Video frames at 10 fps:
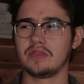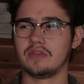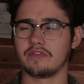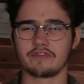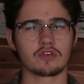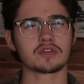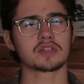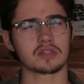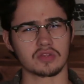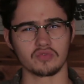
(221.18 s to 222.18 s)
the
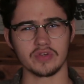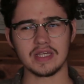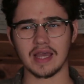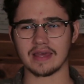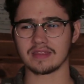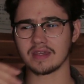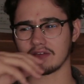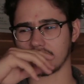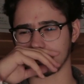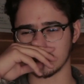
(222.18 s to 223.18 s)
first three. I think
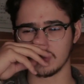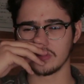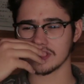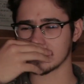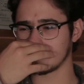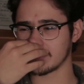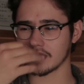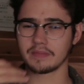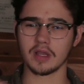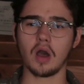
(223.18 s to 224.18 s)
if I'm shooting
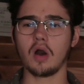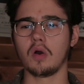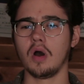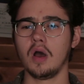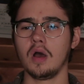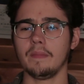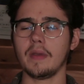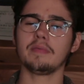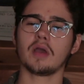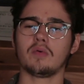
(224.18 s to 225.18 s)
something, I'm like, oh,
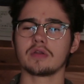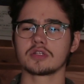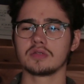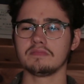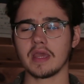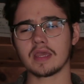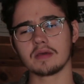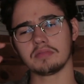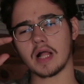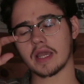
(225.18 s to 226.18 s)
maybe I want to make
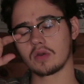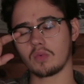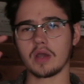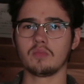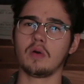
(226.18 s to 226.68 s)
it black and white.